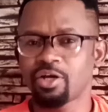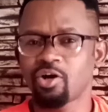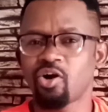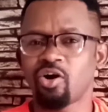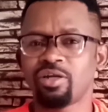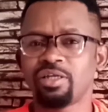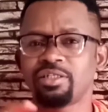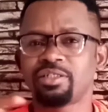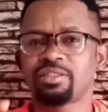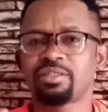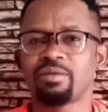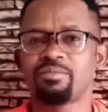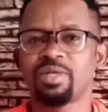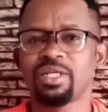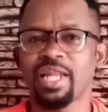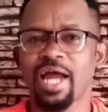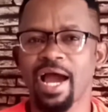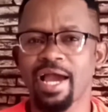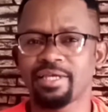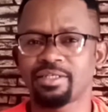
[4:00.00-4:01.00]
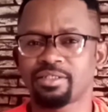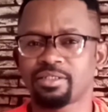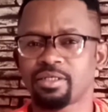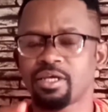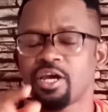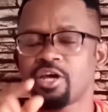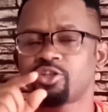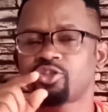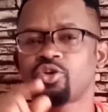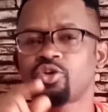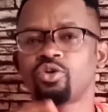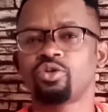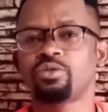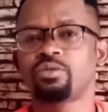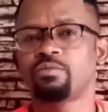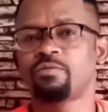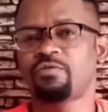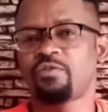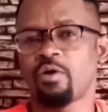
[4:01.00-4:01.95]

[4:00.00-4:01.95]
They call it stabilized. So